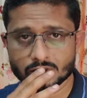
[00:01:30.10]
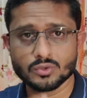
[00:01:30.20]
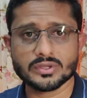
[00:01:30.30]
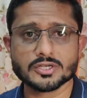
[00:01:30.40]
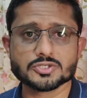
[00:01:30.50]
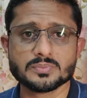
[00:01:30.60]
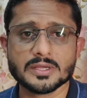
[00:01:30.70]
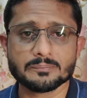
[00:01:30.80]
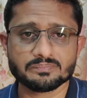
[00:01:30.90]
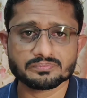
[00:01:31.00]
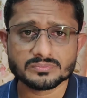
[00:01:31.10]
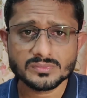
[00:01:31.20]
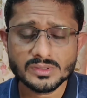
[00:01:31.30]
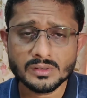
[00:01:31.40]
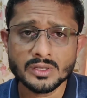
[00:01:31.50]
quickens me.
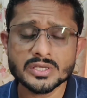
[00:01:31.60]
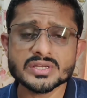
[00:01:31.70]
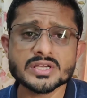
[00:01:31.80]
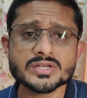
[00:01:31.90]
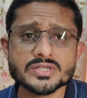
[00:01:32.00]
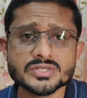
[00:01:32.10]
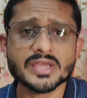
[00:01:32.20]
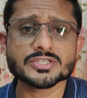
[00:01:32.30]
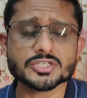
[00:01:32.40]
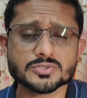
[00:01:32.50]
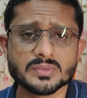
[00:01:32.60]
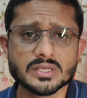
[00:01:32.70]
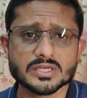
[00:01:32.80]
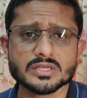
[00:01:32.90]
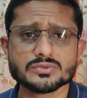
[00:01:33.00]
It energizes
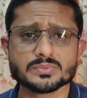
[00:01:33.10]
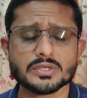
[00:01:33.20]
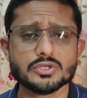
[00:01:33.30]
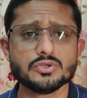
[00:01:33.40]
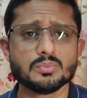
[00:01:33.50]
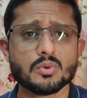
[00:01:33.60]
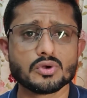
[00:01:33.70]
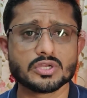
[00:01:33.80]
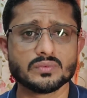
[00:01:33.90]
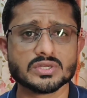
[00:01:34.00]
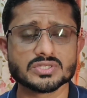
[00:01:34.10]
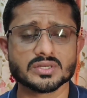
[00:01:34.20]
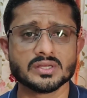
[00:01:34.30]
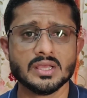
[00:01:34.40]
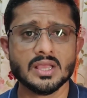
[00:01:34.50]
me. It gives me new
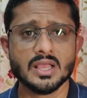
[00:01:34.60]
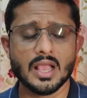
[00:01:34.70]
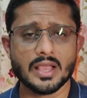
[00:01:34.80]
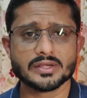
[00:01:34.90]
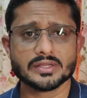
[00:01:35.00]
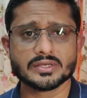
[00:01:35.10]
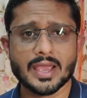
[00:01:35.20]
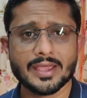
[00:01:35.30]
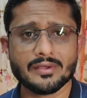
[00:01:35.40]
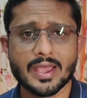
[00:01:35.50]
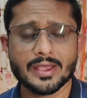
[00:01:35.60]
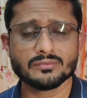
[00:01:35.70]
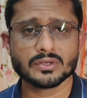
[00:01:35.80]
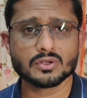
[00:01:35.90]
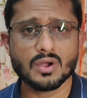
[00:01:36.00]
motivation. And I
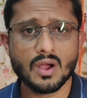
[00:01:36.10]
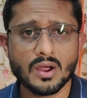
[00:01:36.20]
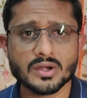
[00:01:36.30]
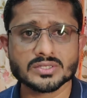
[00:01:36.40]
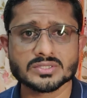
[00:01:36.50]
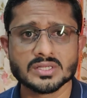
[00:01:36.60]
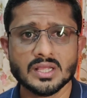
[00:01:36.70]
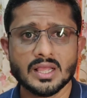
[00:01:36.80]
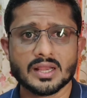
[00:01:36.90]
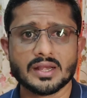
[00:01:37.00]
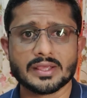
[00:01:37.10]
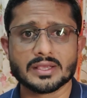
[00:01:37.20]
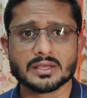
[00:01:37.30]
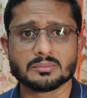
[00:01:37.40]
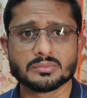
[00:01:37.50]
have a God's,
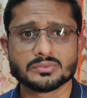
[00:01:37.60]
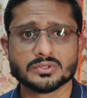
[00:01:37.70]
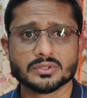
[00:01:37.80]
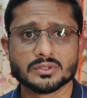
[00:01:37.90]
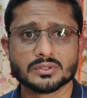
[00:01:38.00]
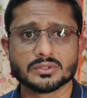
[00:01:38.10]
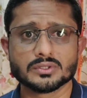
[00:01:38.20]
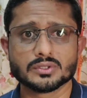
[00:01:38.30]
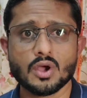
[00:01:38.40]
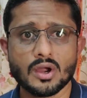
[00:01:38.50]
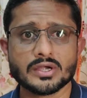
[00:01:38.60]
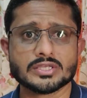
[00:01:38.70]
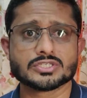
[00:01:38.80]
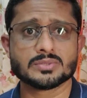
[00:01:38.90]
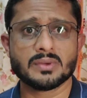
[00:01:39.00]
like a, the God
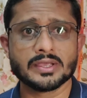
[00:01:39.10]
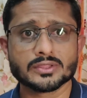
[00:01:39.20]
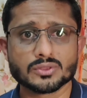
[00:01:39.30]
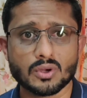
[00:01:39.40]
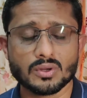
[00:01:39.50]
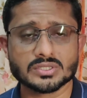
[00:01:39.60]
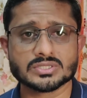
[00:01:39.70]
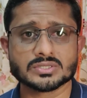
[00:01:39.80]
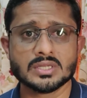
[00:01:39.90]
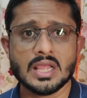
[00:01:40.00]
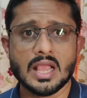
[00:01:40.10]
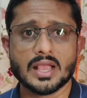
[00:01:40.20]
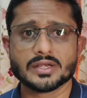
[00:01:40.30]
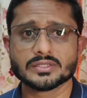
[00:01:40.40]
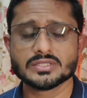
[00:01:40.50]
is in my thoughts.
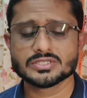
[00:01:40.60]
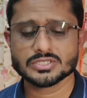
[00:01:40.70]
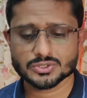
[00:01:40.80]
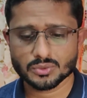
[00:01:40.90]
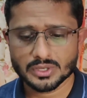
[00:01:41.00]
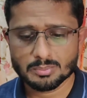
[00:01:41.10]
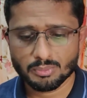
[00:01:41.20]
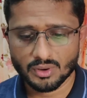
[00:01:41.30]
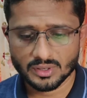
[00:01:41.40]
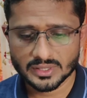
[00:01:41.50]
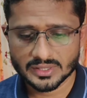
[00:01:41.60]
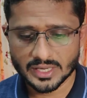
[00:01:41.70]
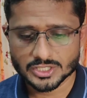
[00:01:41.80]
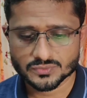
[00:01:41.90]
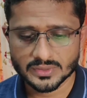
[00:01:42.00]
And this is so important
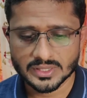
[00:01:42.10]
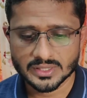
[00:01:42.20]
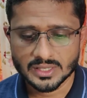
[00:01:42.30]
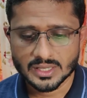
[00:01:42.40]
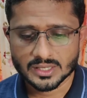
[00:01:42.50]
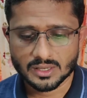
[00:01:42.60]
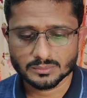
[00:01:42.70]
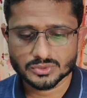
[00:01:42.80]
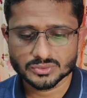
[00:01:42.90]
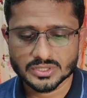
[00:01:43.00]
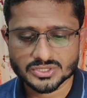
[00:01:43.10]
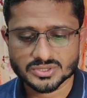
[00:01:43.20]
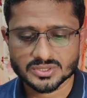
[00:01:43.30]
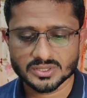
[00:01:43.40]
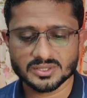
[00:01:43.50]
as we come to
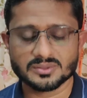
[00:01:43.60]
this